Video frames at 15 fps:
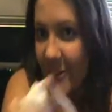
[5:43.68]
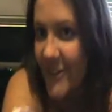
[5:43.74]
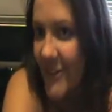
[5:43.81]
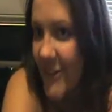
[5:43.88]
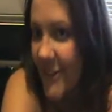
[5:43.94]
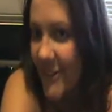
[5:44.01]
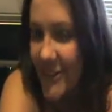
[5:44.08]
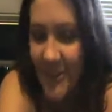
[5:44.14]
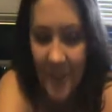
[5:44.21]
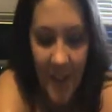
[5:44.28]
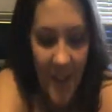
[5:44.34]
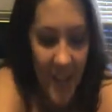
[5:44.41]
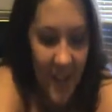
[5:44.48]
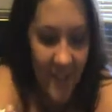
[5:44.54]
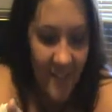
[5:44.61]
I don't know, you know,
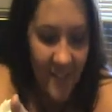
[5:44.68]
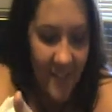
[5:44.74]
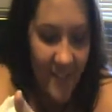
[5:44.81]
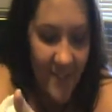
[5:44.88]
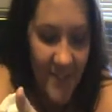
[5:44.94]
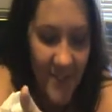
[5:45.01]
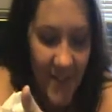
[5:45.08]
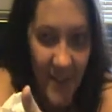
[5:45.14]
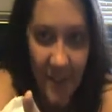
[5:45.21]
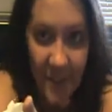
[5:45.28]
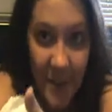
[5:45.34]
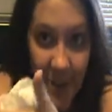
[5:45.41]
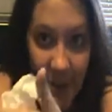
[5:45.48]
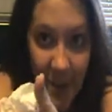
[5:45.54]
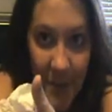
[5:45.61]
I was trying to
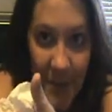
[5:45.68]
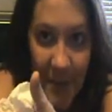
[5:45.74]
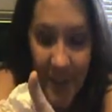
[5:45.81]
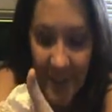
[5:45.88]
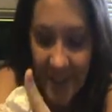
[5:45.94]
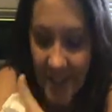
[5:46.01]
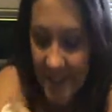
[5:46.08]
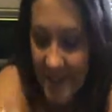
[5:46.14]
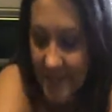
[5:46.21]
feed them and